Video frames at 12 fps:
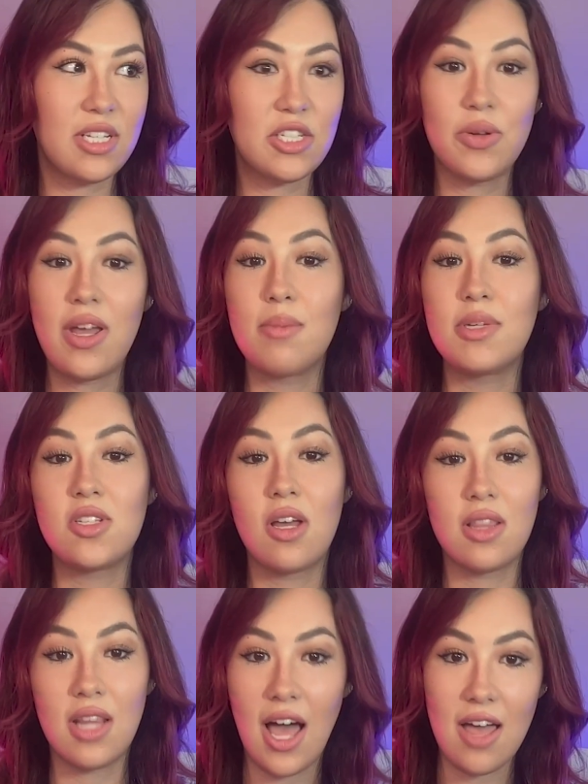I do
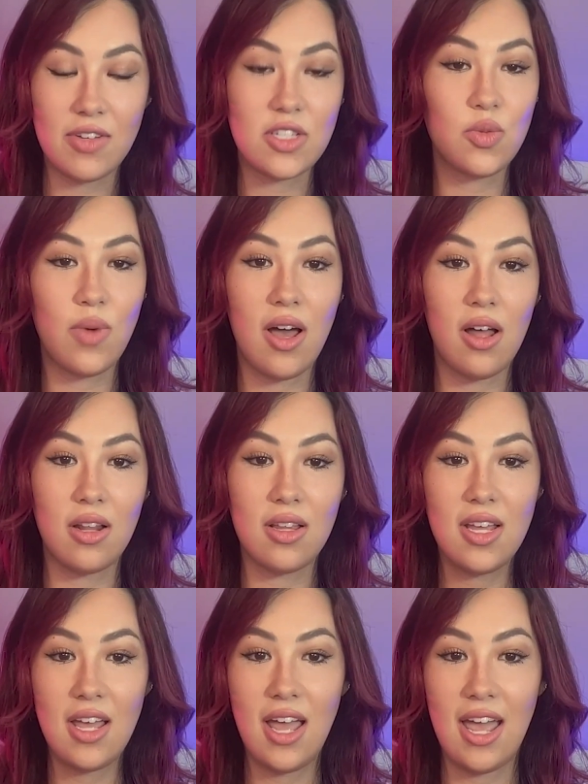Amazon Live as well,
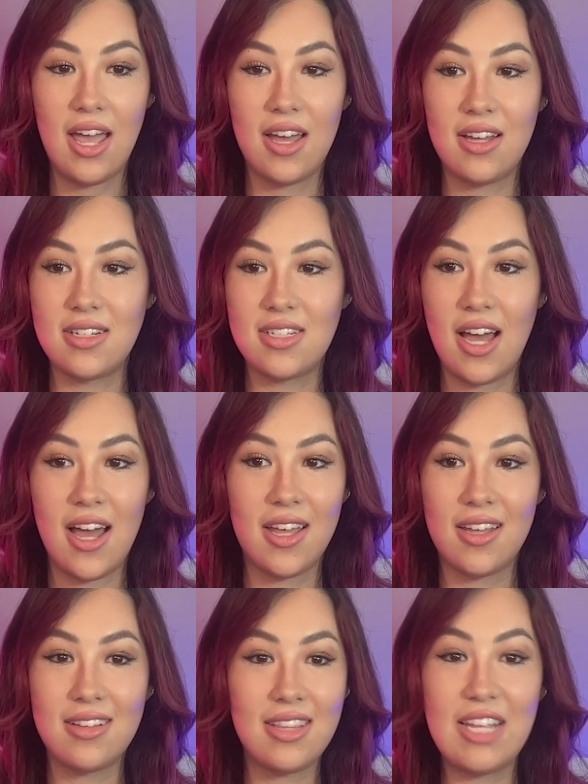and
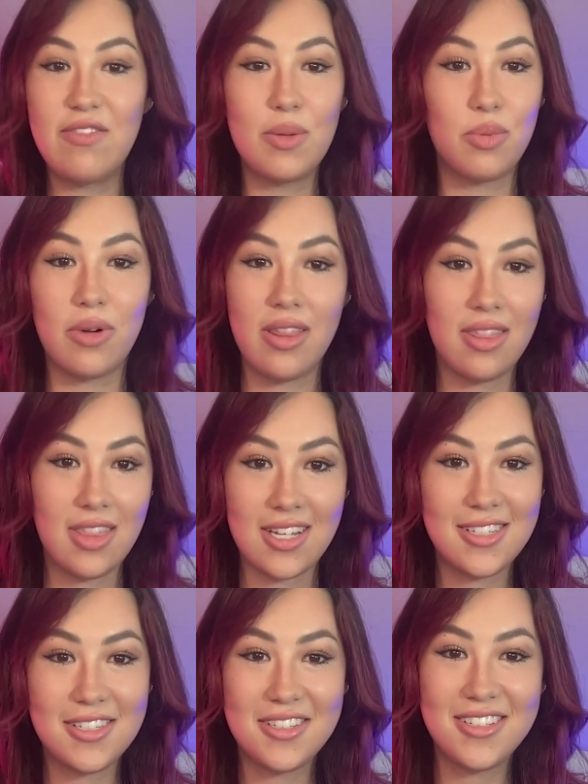I live and breathe
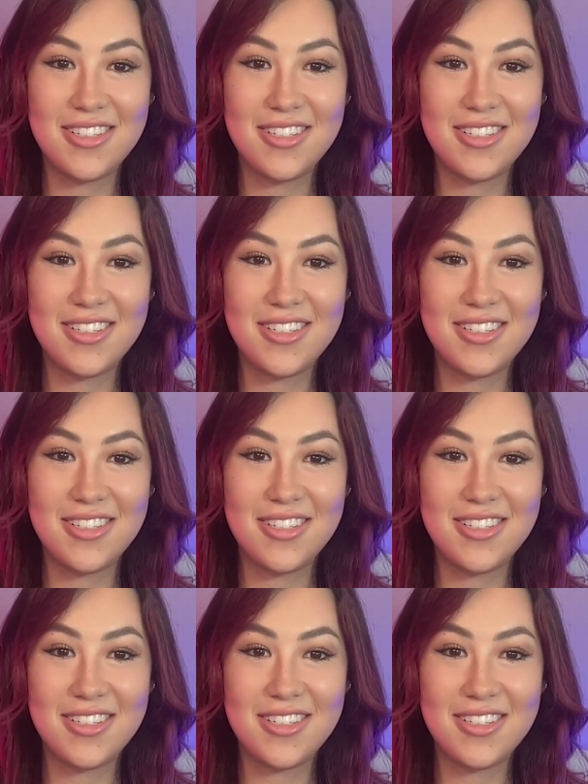this.